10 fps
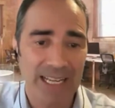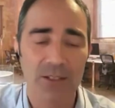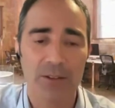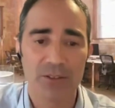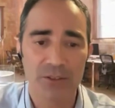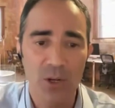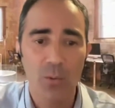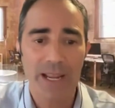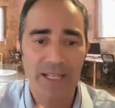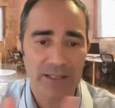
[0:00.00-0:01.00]
and so there's no
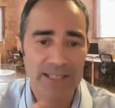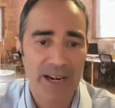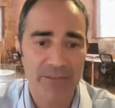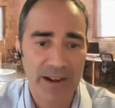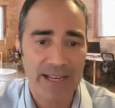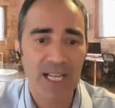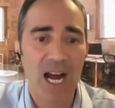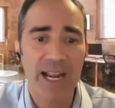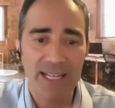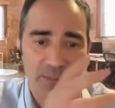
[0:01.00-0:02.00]
way to identify and
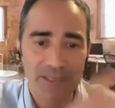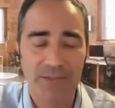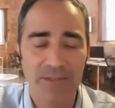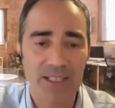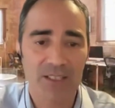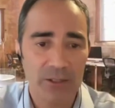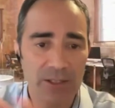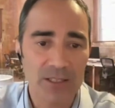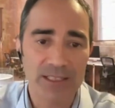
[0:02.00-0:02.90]
tie a specific student